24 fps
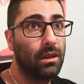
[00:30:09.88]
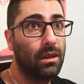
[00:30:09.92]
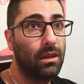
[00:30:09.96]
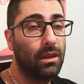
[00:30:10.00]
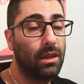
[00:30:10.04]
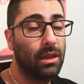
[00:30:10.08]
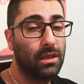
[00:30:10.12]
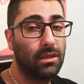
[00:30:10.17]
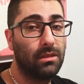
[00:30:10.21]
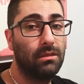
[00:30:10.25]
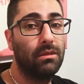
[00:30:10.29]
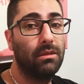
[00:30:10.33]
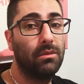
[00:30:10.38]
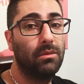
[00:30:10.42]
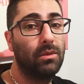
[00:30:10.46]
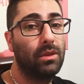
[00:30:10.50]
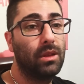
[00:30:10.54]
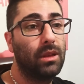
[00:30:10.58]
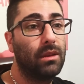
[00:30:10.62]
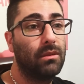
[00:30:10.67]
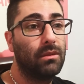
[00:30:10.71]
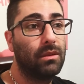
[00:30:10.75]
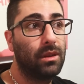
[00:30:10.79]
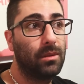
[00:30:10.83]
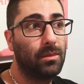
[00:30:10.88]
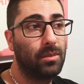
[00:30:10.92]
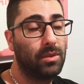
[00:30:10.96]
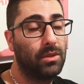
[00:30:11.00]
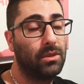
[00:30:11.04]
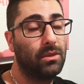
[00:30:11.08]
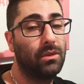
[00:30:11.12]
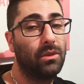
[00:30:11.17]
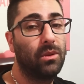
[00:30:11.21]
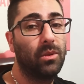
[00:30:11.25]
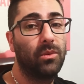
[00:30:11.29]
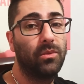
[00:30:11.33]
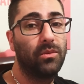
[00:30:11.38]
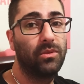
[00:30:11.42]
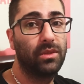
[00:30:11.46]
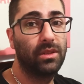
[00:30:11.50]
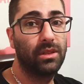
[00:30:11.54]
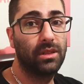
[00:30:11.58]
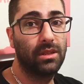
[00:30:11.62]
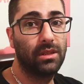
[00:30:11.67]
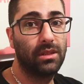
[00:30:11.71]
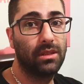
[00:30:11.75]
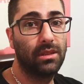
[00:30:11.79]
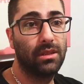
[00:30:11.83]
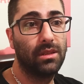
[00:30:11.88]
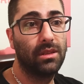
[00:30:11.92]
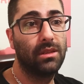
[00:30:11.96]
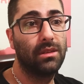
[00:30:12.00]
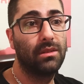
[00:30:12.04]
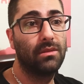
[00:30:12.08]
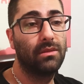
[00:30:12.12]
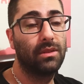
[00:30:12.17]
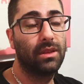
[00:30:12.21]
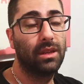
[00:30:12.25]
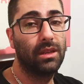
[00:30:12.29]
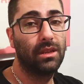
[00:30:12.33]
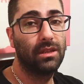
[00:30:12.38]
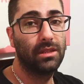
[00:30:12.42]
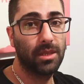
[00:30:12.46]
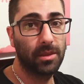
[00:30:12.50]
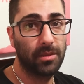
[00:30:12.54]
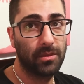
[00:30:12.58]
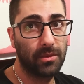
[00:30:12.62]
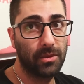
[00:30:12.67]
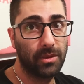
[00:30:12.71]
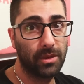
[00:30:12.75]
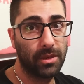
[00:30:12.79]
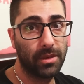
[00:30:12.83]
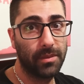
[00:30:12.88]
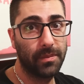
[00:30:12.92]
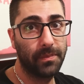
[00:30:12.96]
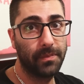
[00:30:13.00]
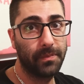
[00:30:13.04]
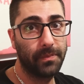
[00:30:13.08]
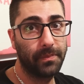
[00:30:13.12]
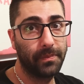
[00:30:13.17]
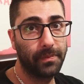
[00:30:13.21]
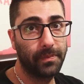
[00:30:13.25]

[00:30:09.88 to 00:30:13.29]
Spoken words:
Next week we'll have an episode, hopefully, if Nadia's up for it.